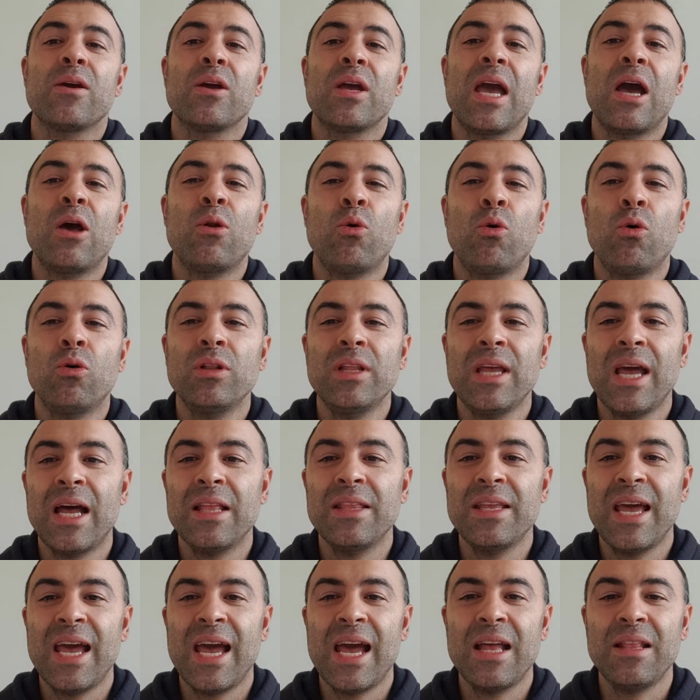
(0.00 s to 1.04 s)
And on the
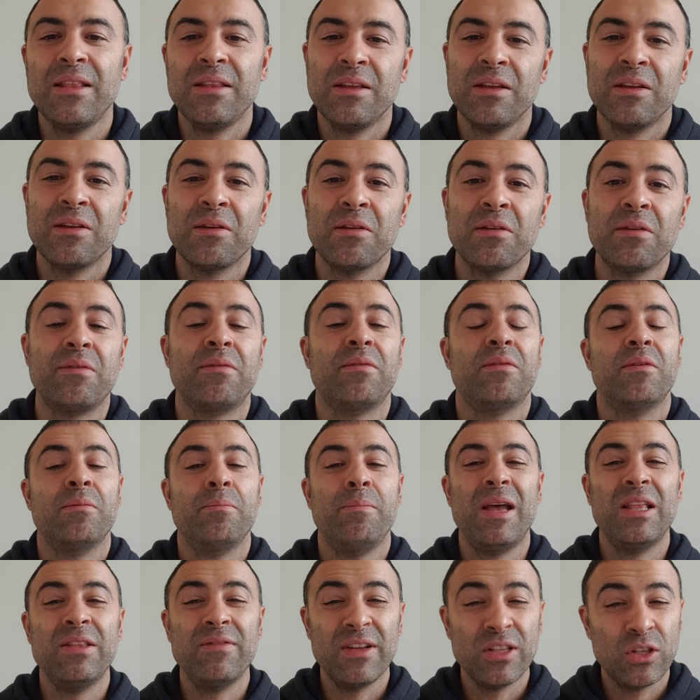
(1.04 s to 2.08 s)
other hand,
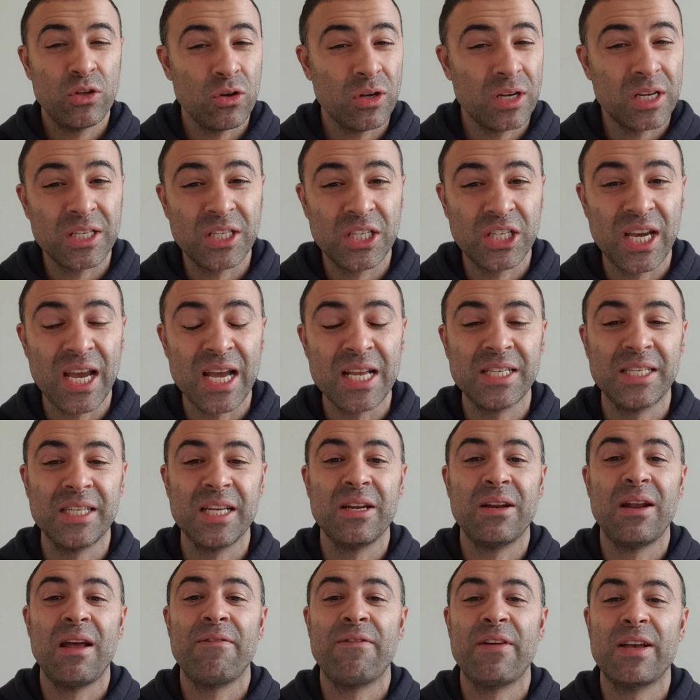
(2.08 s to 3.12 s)
Medvedev took his chance in
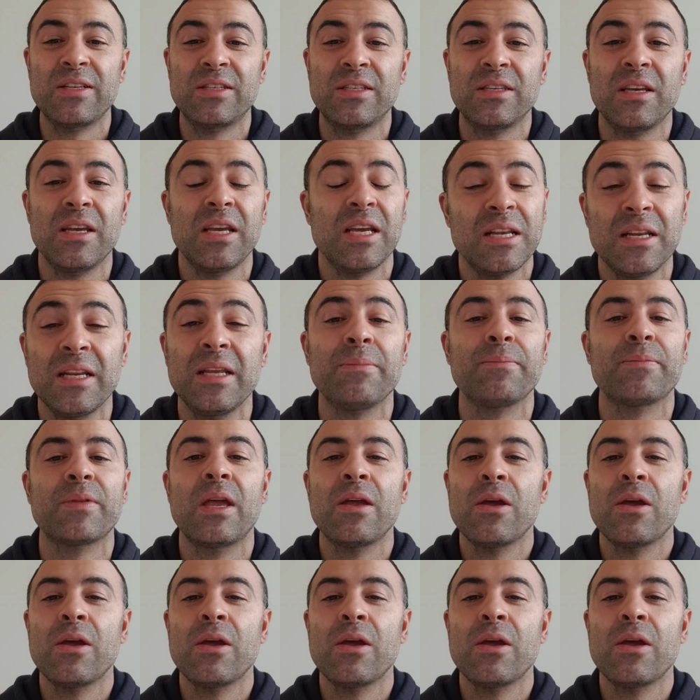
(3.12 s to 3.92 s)
Rafa's in.